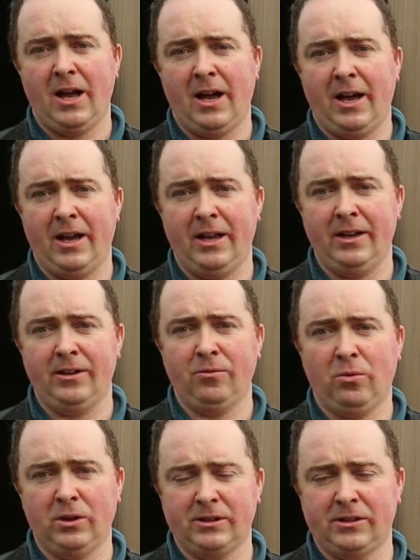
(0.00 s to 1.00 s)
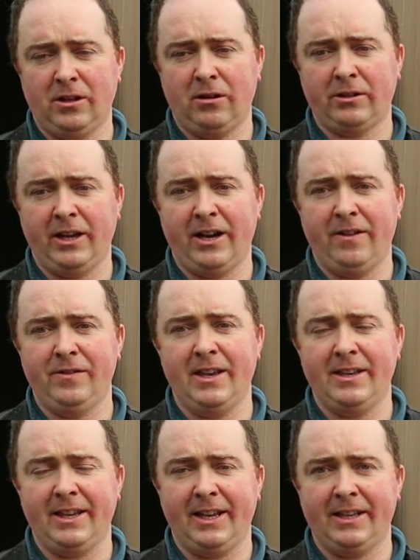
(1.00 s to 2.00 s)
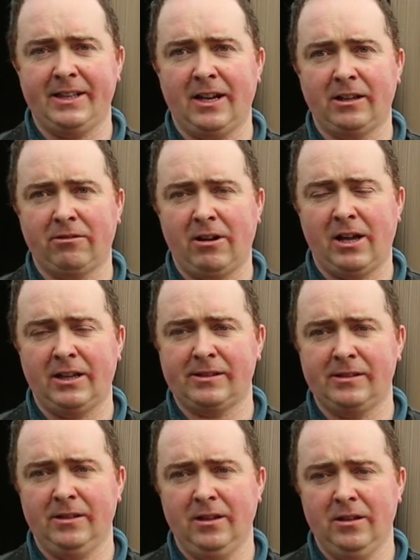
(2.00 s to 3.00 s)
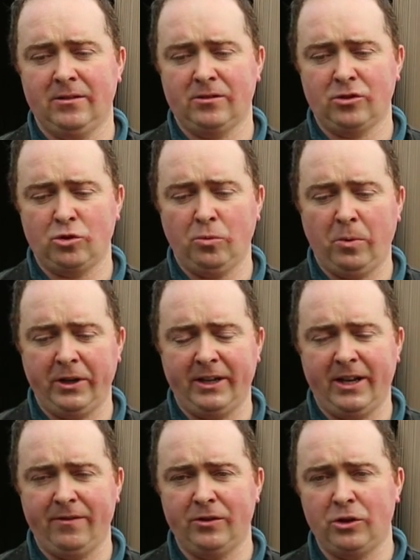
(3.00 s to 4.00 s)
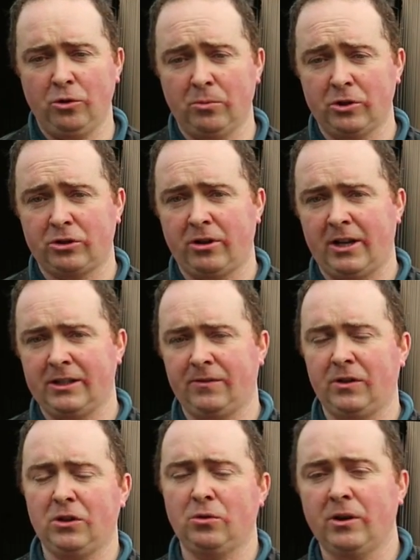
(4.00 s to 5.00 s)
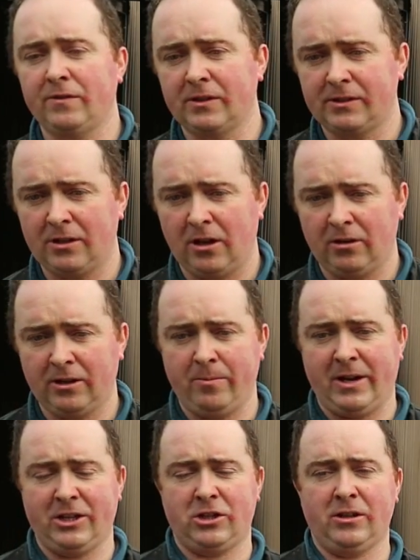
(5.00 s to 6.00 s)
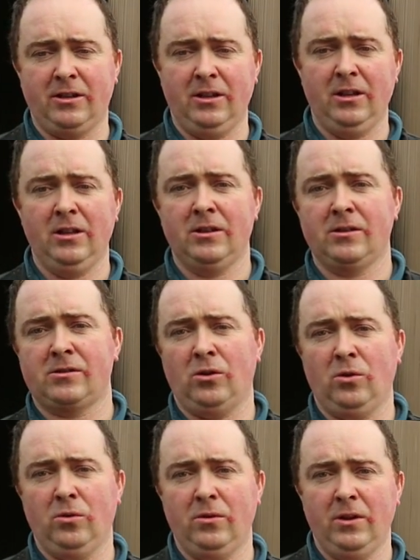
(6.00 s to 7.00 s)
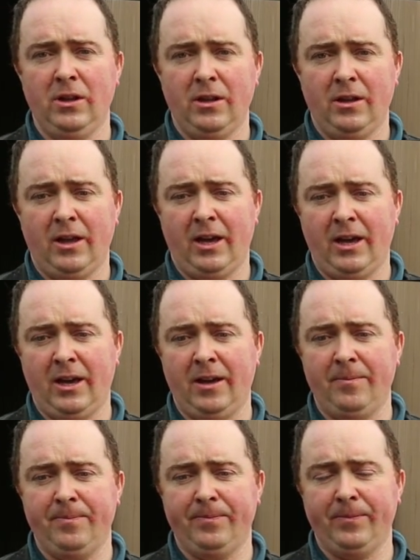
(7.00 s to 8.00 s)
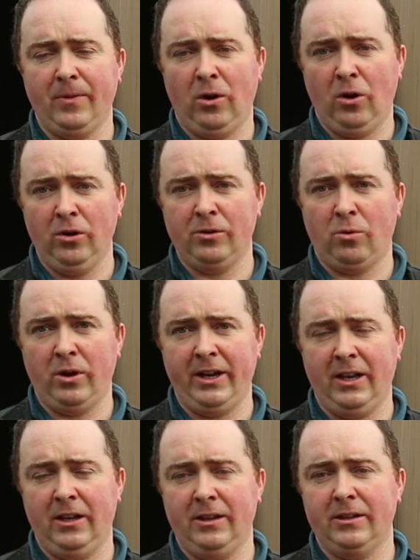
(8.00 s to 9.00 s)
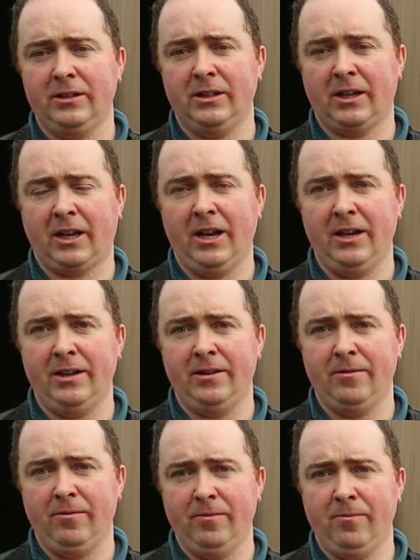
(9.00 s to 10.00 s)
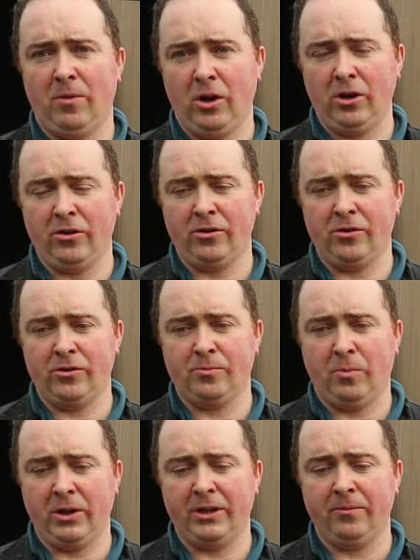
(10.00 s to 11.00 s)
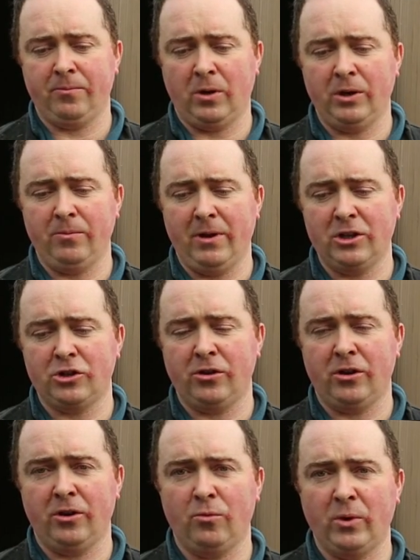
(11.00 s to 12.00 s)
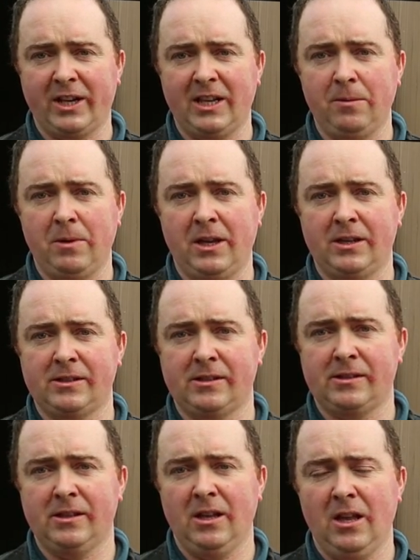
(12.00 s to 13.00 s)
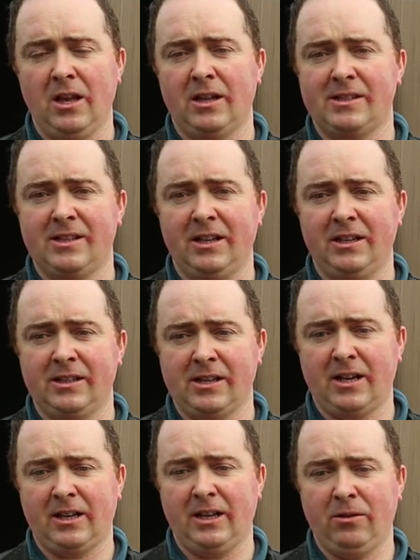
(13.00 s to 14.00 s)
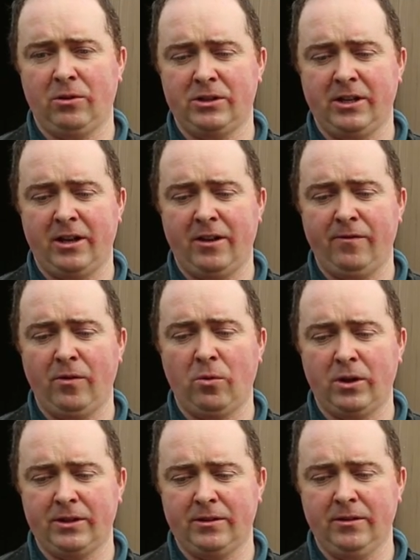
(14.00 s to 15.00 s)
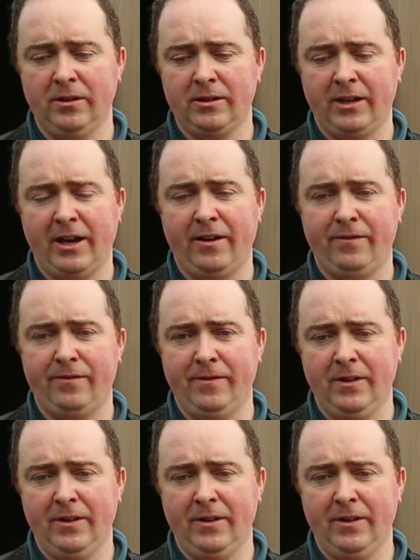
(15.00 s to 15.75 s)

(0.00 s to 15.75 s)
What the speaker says: and what stock you have then to eat that grass. There's no point in having too much grass if you don't have the stock to match it. So all the while you can monitor by measuring on a weekly basis and seeing exactly what you have and what you have